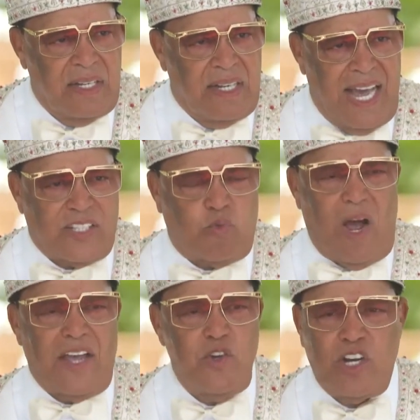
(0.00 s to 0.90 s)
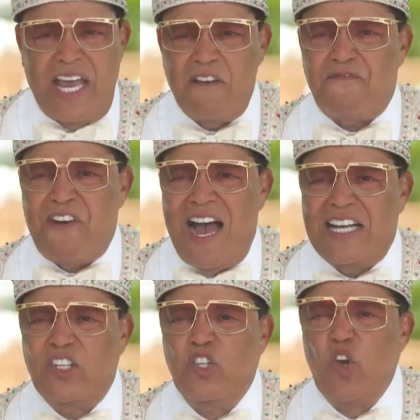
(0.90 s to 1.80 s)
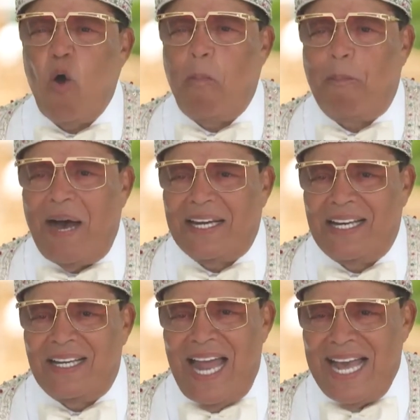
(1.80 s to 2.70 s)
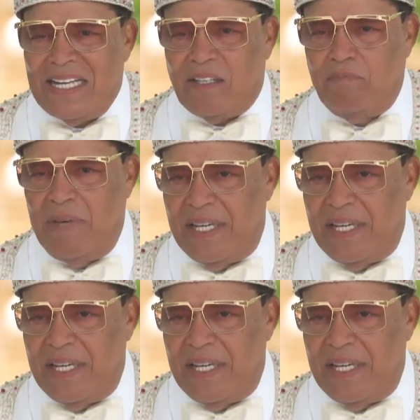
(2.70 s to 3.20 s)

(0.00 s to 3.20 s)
That's why you can't find nobody like me.